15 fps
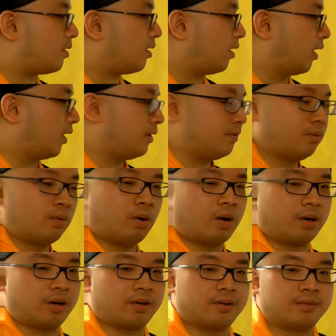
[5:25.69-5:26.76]
Okay,
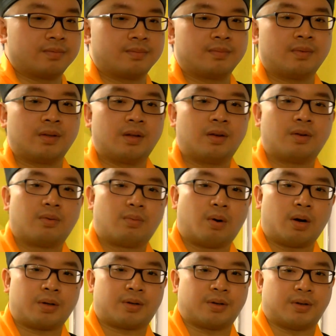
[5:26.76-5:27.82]
water.
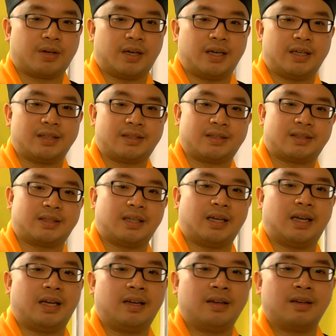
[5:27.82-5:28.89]
Water is
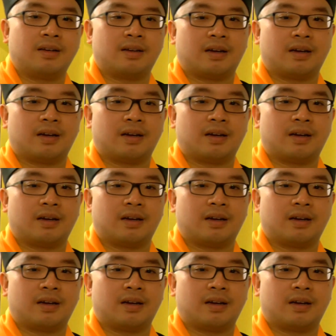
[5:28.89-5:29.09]
the